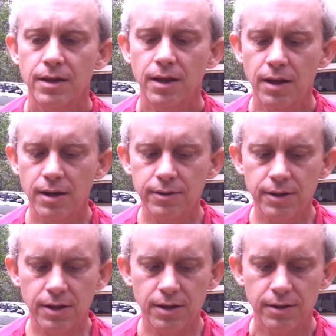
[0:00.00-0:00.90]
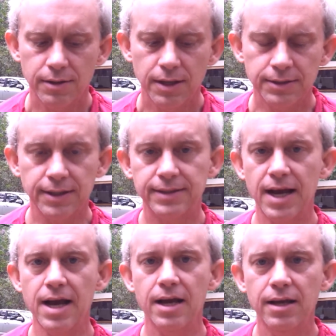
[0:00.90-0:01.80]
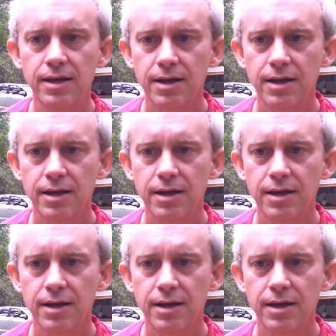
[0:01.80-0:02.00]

And today,